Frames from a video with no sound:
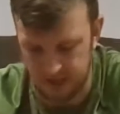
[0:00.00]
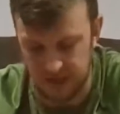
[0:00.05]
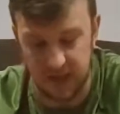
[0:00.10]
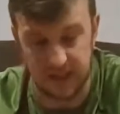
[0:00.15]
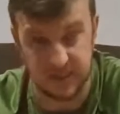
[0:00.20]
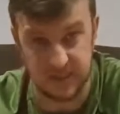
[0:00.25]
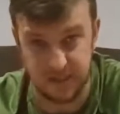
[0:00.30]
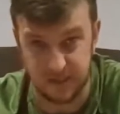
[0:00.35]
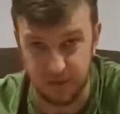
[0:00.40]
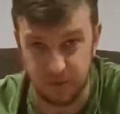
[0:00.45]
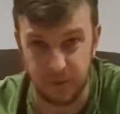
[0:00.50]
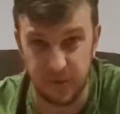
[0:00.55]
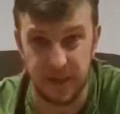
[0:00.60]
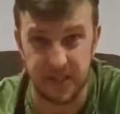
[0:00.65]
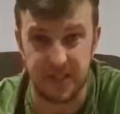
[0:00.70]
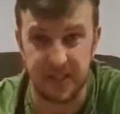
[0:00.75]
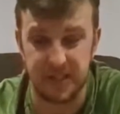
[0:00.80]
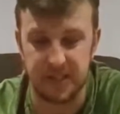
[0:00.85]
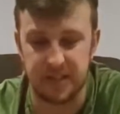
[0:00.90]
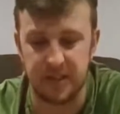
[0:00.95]
as it always
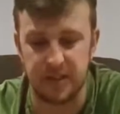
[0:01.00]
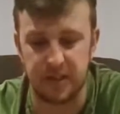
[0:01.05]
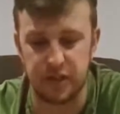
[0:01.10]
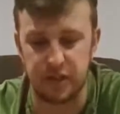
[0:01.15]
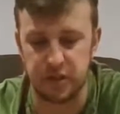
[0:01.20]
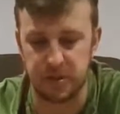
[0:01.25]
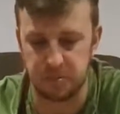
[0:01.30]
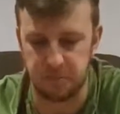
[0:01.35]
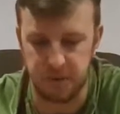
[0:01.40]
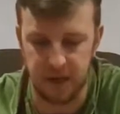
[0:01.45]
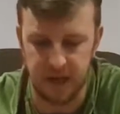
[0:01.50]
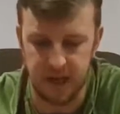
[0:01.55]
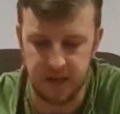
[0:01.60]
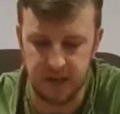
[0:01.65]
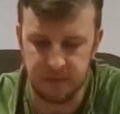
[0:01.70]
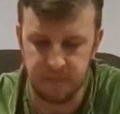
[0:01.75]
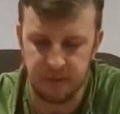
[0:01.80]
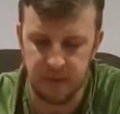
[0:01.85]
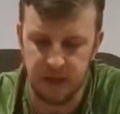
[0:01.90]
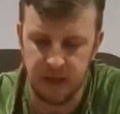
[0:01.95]
sits in the gym
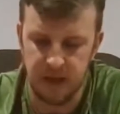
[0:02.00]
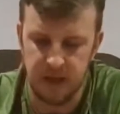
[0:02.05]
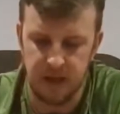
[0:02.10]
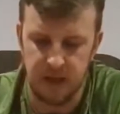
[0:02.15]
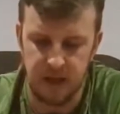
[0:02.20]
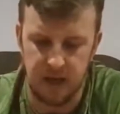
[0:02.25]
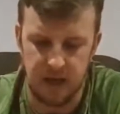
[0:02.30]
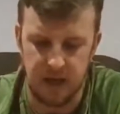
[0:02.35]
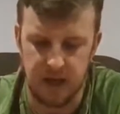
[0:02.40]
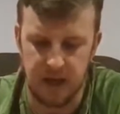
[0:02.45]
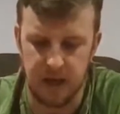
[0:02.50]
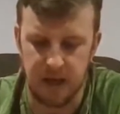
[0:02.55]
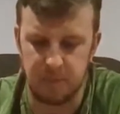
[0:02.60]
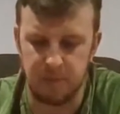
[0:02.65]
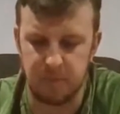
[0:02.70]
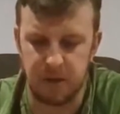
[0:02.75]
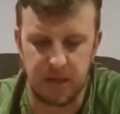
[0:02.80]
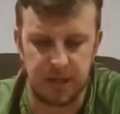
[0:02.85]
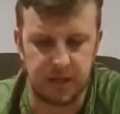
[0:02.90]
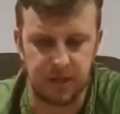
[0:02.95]
bag.
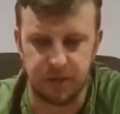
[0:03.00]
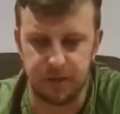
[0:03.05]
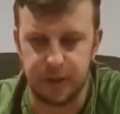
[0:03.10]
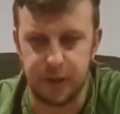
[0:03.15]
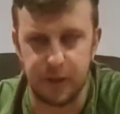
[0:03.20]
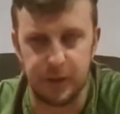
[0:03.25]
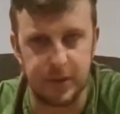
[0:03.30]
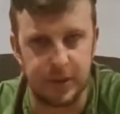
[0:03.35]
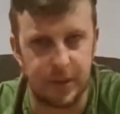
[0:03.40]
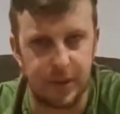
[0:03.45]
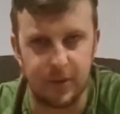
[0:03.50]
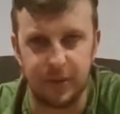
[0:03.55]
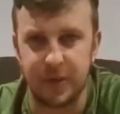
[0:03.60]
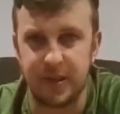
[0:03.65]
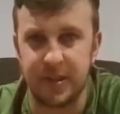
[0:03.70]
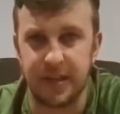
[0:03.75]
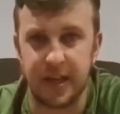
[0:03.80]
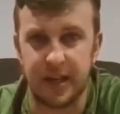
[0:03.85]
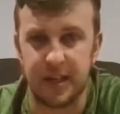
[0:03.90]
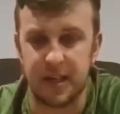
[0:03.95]
That's usually on the
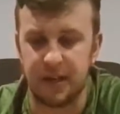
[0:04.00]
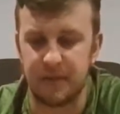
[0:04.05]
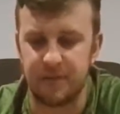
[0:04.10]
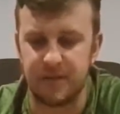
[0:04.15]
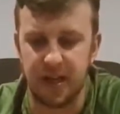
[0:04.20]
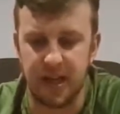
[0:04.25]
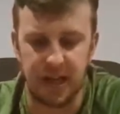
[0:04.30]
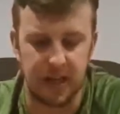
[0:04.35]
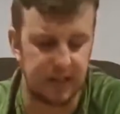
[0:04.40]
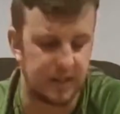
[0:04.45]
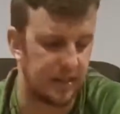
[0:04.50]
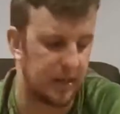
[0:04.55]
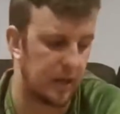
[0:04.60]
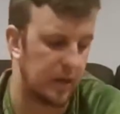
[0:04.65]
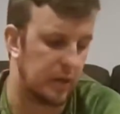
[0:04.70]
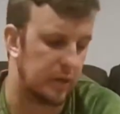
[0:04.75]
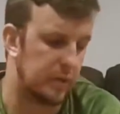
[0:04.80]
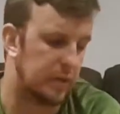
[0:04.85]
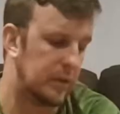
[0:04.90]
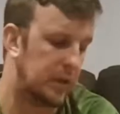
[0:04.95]
deadlift days that
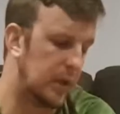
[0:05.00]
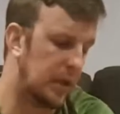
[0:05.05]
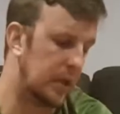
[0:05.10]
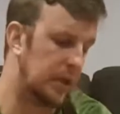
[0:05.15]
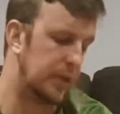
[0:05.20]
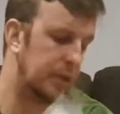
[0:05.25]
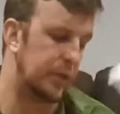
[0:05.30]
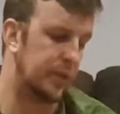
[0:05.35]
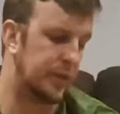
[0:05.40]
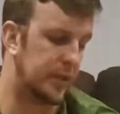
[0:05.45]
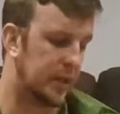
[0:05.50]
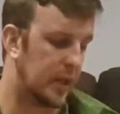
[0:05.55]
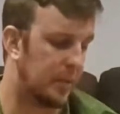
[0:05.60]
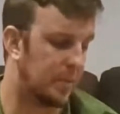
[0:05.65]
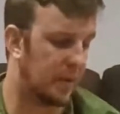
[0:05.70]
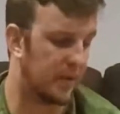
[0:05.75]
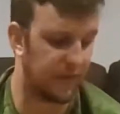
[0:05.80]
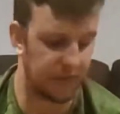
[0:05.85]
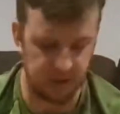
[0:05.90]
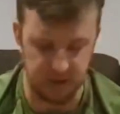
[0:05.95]
I'll use
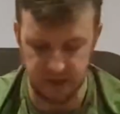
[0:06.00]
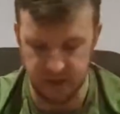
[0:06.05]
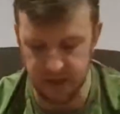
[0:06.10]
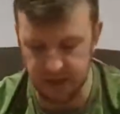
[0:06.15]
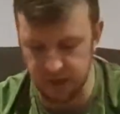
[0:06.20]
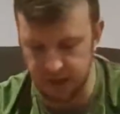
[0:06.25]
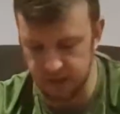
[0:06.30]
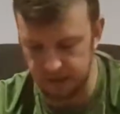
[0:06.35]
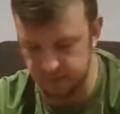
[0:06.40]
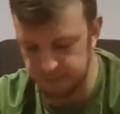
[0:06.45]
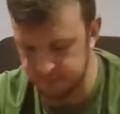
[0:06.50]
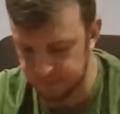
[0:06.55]
them if I need it.